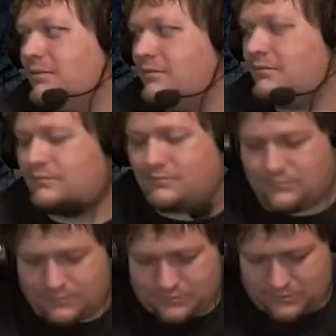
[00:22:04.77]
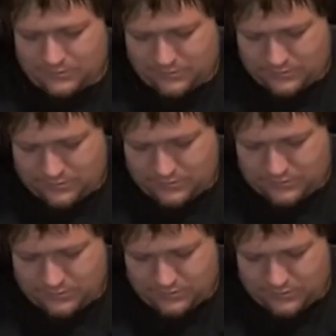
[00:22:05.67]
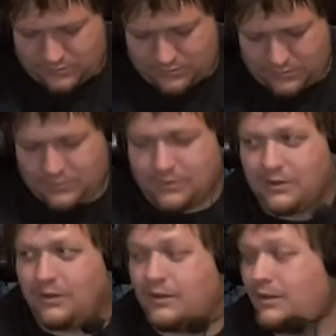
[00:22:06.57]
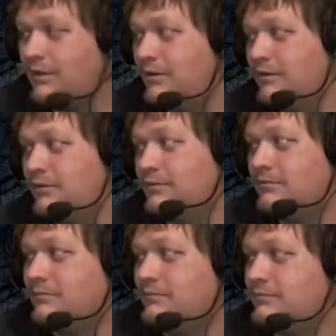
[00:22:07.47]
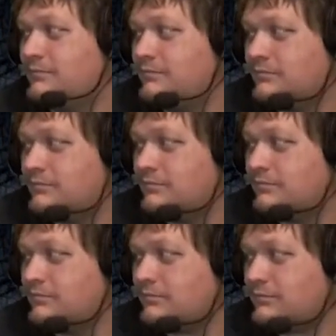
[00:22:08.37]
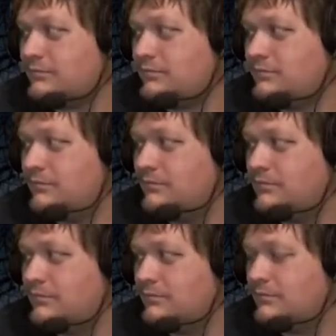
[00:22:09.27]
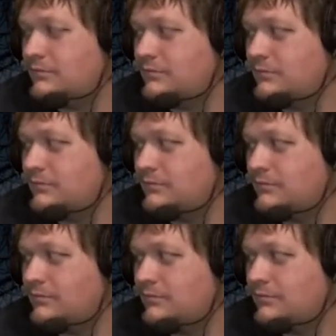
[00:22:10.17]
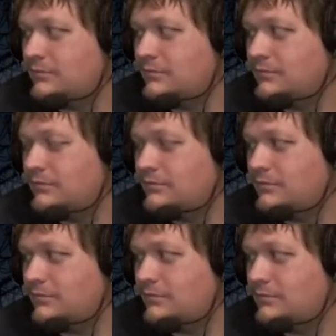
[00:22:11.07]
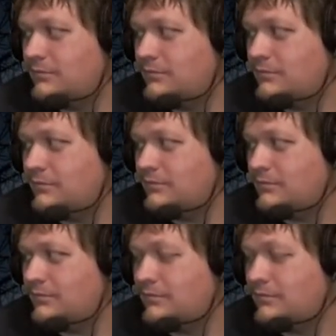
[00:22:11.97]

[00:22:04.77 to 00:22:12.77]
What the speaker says: (silent)